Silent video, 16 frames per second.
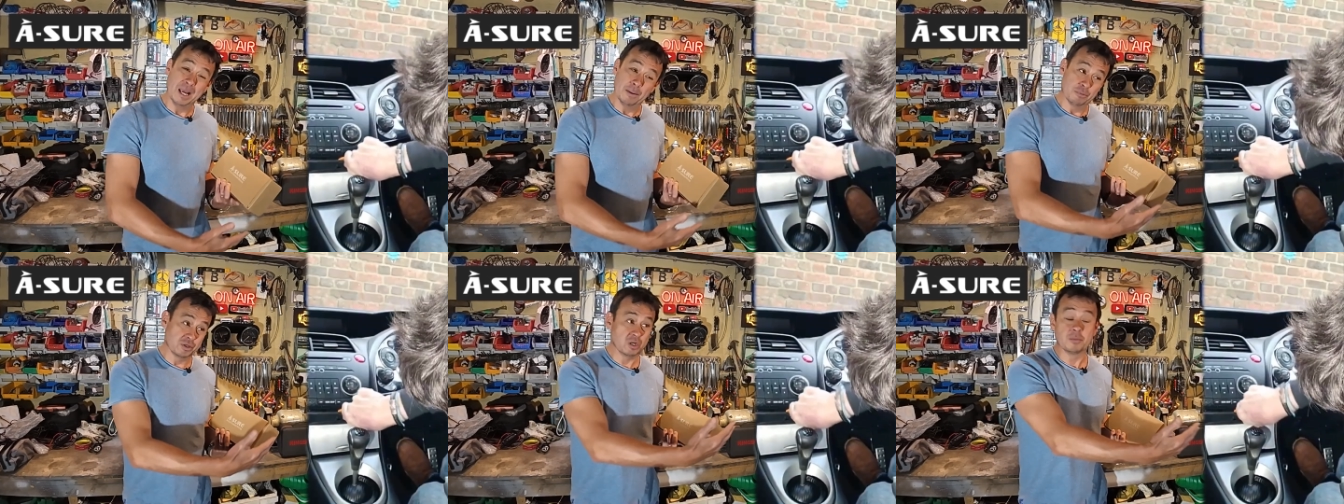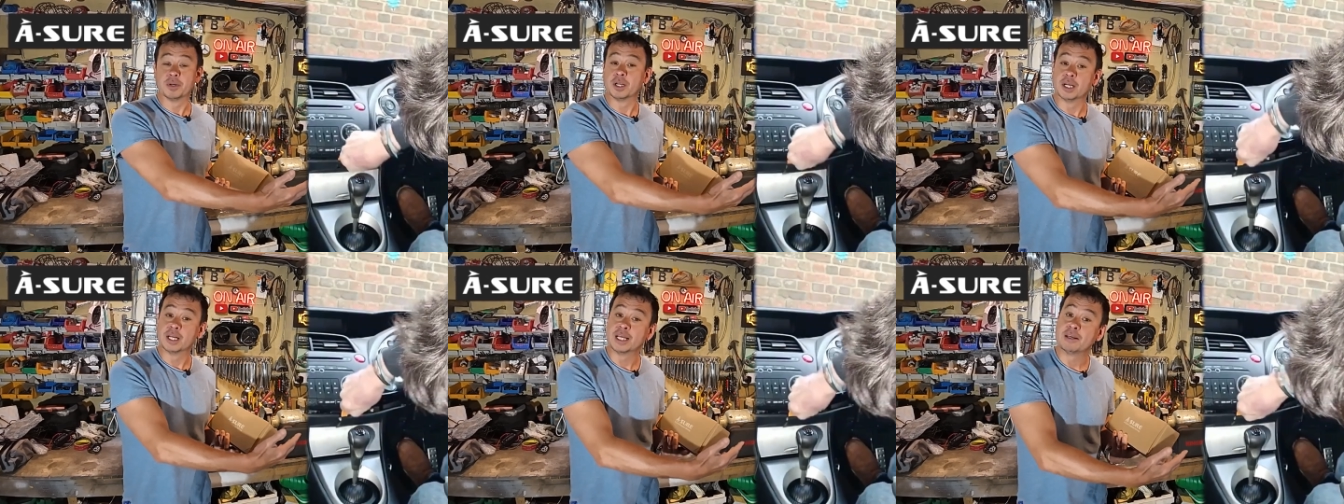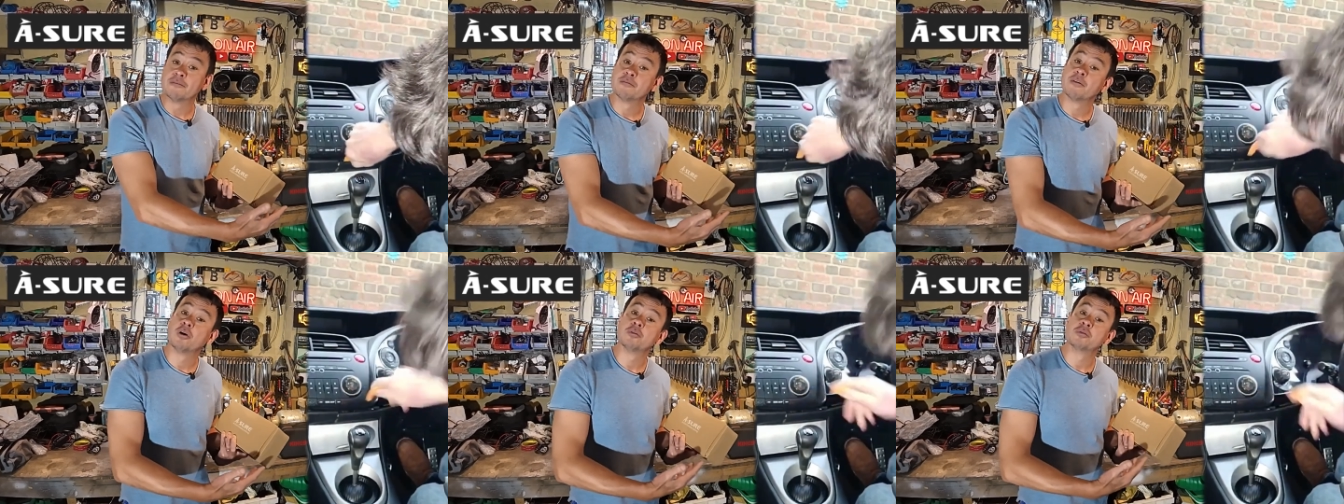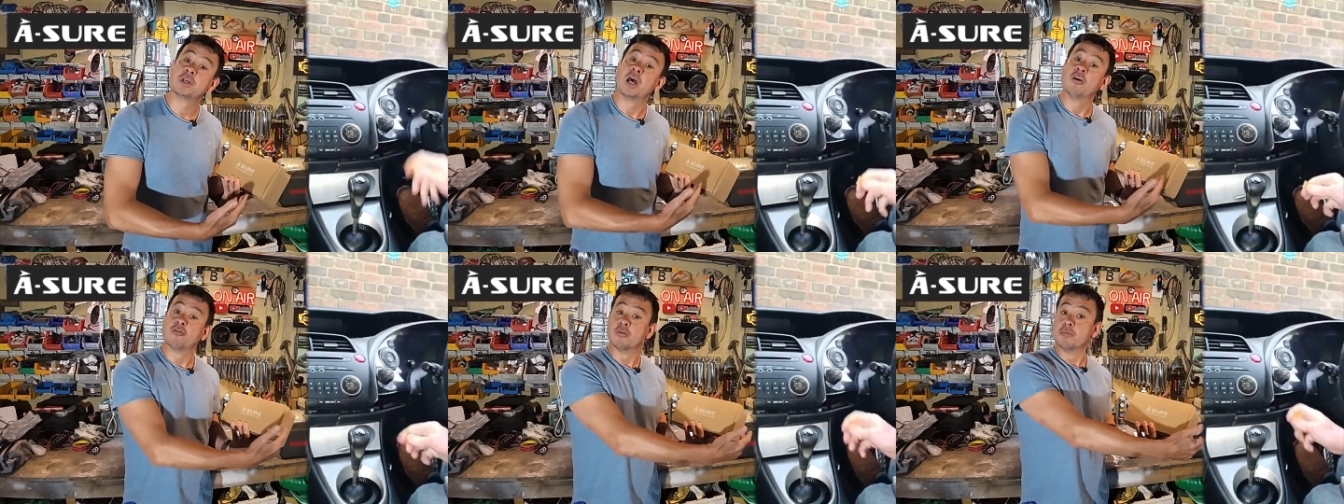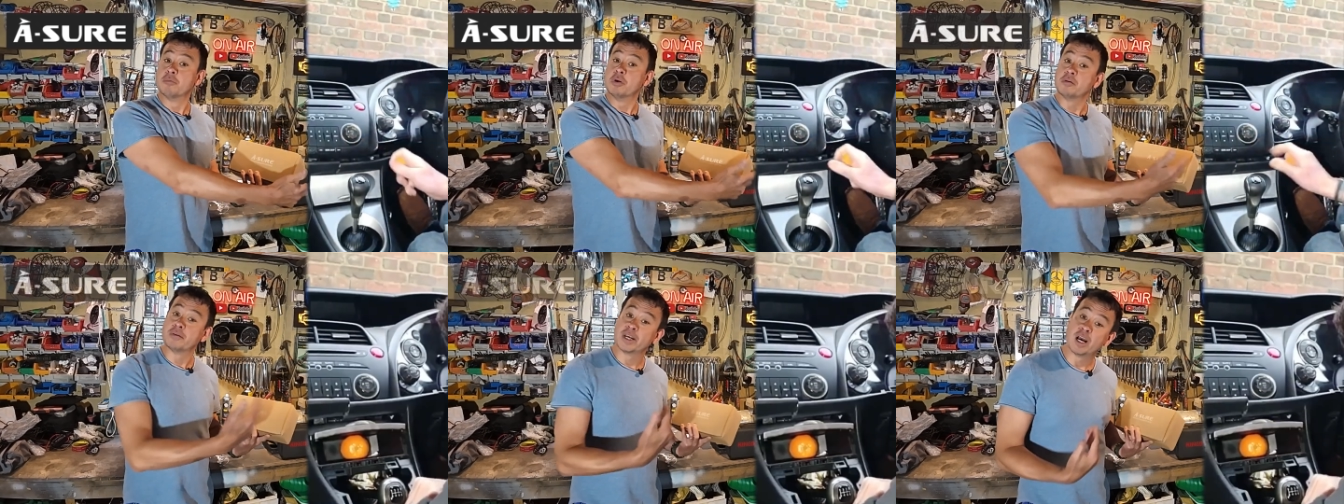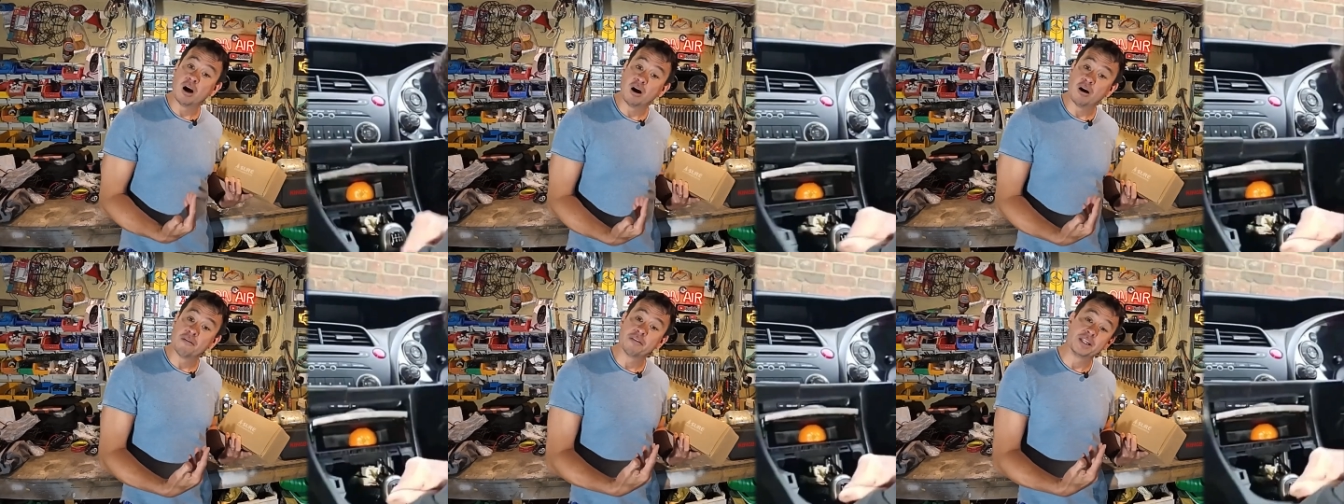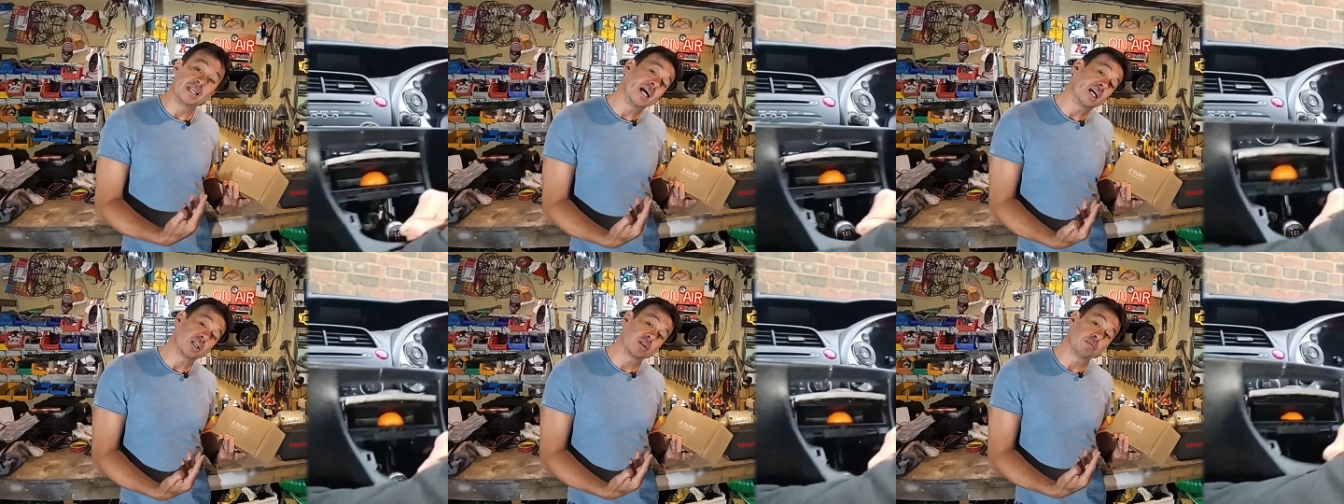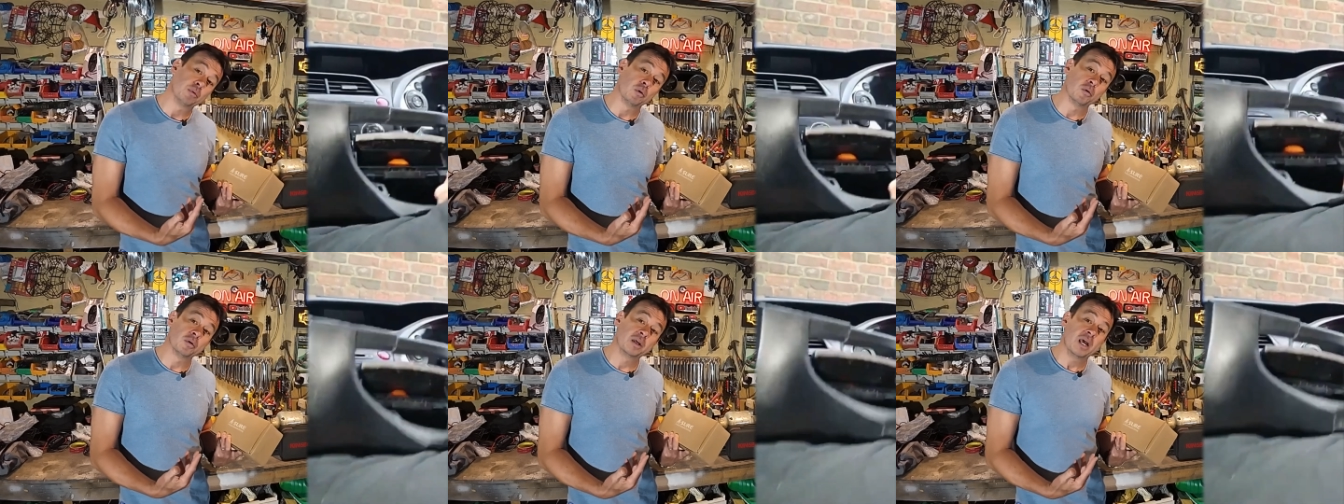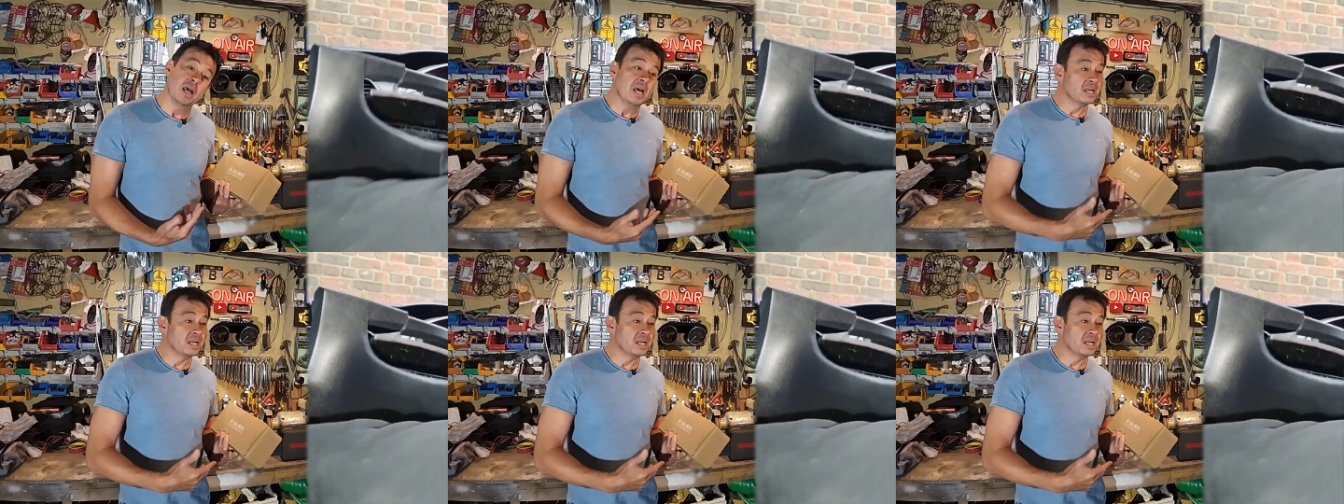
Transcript: predominantly involves removing half the dashboard,